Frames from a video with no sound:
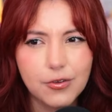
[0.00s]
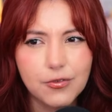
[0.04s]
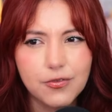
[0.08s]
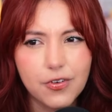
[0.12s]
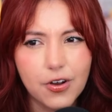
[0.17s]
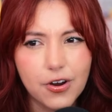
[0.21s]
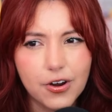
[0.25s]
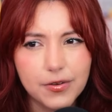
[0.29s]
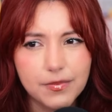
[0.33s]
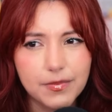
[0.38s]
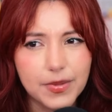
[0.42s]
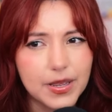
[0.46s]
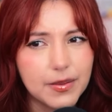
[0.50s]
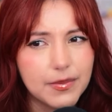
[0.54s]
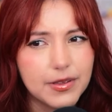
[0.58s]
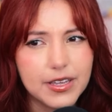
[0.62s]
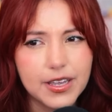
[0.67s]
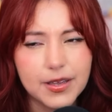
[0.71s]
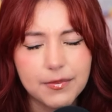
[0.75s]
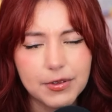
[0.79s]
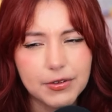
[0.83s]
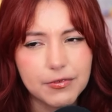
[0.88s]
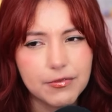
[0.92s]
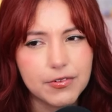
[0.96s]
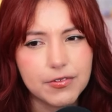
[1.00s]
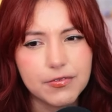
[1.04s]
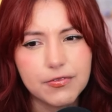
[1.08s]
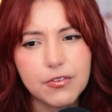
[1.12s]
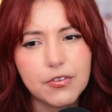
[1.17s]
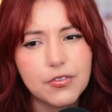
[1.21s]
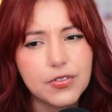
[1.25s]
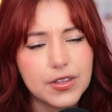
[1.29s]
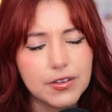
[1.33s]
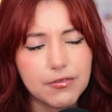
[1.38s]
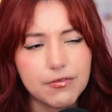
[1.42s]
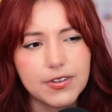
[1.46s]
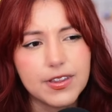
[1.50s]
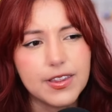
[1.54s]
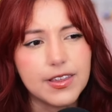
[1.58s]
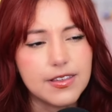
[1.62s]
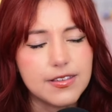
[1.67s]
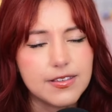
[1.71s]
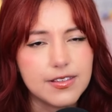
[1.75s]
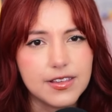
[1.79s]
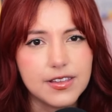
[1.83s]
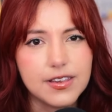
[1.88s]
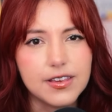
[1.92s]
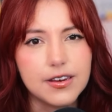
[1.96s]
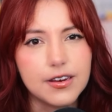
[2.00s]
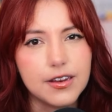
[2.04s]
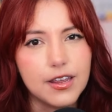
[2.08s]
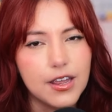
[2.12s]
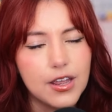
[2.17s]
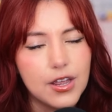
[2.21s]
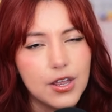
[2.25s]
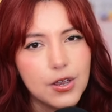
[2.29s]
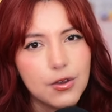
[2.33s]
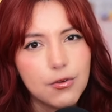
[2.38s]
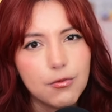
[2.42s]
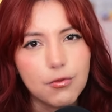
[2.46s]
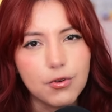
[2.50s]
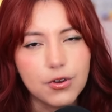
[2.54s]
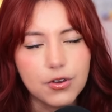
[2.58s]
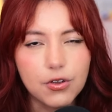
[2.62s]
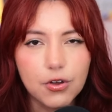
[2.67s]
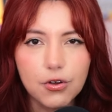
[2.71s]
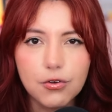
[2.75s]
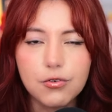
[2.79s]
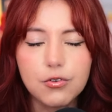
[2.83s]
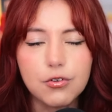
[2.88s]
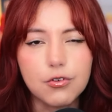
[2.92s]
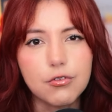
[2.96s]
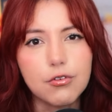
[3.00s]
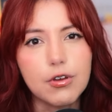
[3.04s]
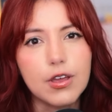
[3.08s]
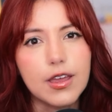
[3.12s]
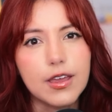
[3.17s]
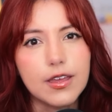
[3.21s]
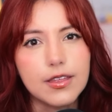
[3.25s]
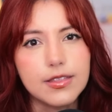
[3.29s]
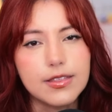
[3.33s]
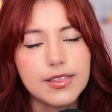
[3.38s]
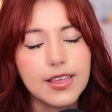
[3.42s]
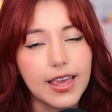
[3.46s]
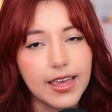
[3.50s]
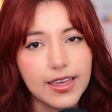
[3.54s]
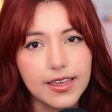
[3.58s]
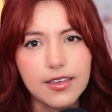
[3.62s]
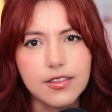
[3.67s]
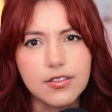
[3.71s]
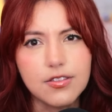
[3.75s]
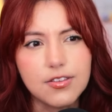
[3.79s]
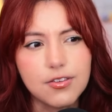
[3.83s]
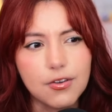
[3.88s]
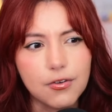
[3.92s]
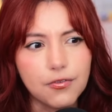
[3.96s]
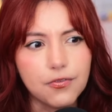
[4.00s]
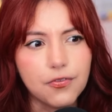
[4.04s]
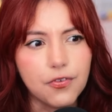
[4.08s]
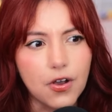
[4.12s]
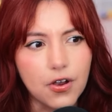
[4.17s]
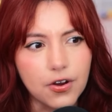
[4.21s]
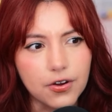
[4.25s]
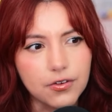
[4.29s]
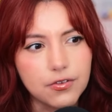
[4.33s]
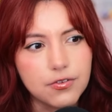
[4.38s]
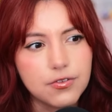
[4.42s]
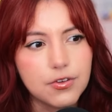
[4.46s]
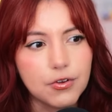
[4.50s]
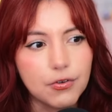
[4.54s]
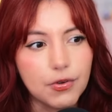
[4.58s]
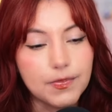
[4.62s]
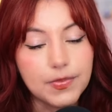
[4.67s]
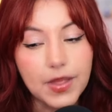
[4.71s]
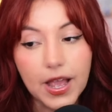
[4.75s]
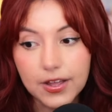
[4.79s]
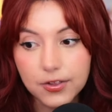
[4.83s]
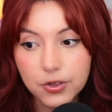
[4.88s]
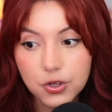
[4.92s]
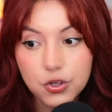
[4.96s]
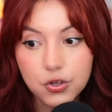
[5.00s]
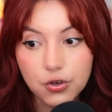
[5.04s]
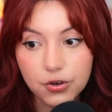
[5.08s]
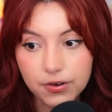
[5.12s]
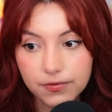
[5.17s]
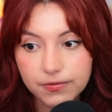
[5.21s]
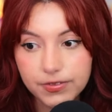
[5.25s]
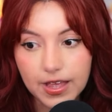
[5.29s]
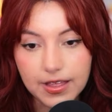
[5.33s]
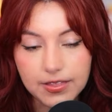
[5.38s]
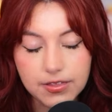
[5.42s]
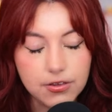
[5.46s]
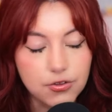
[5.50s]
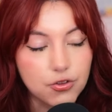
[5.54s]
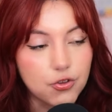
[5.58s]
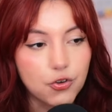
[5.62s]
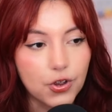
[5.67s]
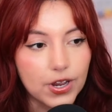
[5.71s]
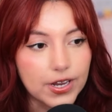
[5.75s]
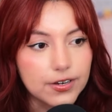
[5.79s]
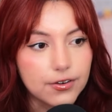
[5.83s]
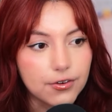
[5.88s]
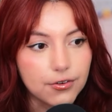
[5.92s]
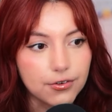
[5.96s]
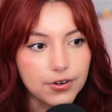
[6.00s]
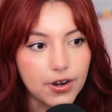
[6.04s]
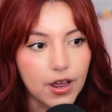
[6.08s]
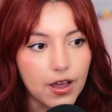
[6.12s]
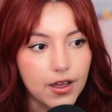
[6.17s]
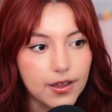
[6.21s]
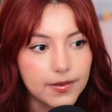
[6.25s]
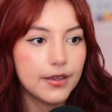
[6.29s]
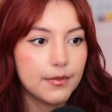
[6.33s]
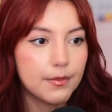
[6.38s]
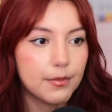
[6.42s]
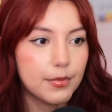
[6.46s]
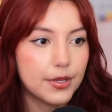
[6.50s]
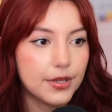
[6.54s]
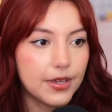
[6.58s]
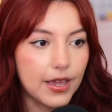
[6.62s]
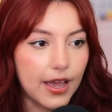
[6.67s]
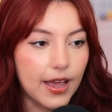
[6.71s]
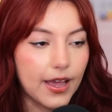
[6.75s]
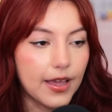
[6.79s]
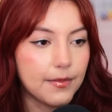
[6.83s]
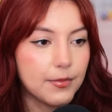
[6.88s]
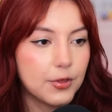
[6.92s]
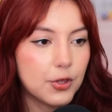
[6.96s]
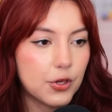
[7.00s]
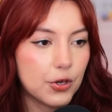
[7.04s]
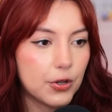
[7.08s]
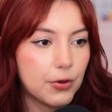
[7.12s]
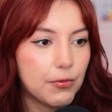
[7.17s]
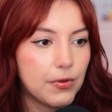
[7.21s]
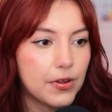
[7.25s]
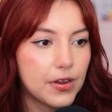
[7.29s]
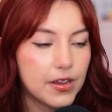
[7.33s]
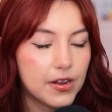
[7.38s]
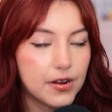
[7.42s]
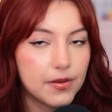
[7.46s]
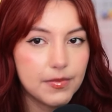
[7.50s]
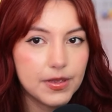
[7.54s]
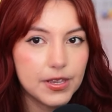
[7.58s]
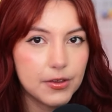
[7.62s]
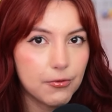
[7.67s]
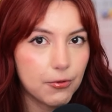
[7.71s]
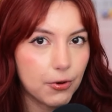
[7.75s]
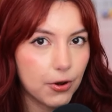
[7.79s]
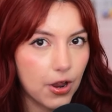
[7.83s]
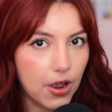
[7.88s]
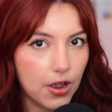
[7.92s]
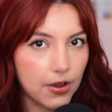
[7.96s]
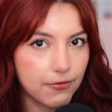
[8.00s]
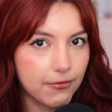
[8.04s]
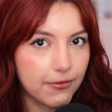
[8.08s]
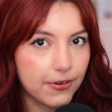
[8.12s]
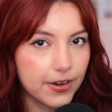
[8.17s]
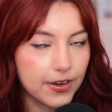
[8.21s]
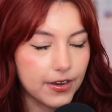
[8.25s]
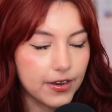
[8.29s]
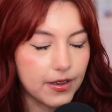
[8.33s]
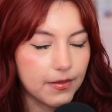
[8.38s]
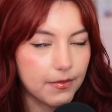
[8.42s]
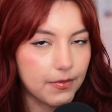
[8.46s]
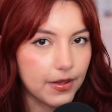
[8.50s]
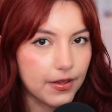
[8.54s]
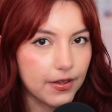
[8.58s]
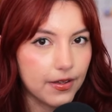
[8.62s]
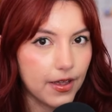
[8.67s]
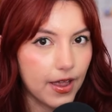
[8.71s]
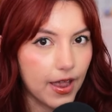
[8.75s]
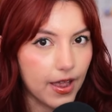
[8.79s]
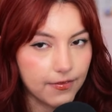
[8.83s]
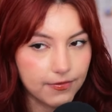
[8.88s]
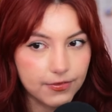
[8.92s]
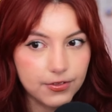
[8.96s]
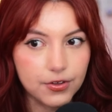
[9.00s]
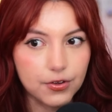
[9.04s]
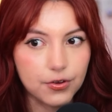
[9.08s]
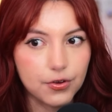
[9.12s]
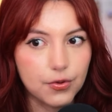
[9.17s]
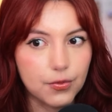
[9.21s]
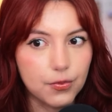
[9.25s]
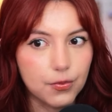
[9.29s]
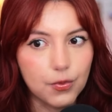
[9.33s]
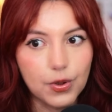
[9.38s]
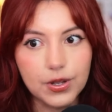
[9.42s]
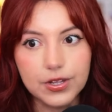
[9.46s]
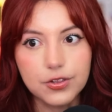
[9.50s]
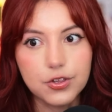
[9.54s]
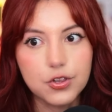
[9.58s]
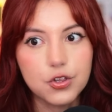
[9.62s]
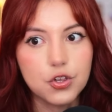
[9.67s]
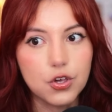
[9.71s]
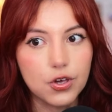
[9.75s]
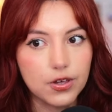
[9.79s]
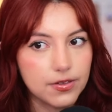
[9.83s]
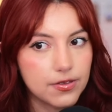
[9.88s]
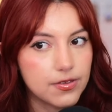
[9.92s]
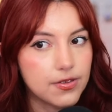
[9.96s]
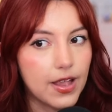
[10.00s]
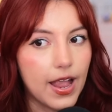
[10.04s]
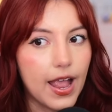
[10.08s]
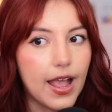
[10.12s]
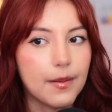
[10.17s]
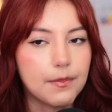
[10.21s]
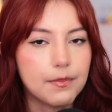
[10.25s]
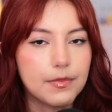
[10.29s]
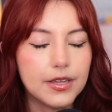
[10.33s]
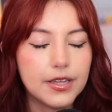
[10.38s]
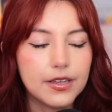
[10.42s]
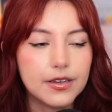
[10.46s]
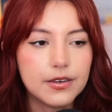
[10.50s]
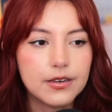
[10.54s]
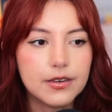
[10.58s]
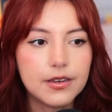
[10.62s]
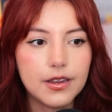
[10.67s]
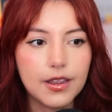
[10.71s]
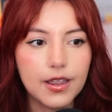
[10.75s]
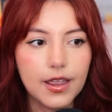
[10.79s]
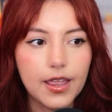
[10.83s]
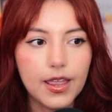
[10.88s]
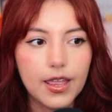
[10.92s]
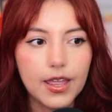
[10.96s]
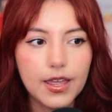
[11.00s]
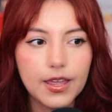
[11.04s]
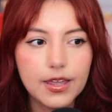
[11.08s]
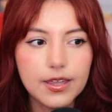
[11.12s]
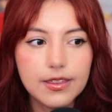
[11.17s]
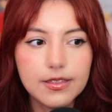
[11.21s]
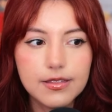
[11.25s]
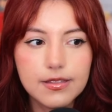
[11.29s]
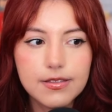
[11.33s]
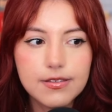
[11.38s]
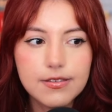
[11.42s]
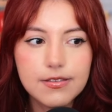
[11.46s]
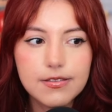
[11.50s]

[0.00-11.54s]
far. Maybe, I mean, we've only really seen Rengoku and Tengen so far, so I'm not sure if that's a trend or not. But yeah, I'm sure we're gonna be recovering about after what just happened, and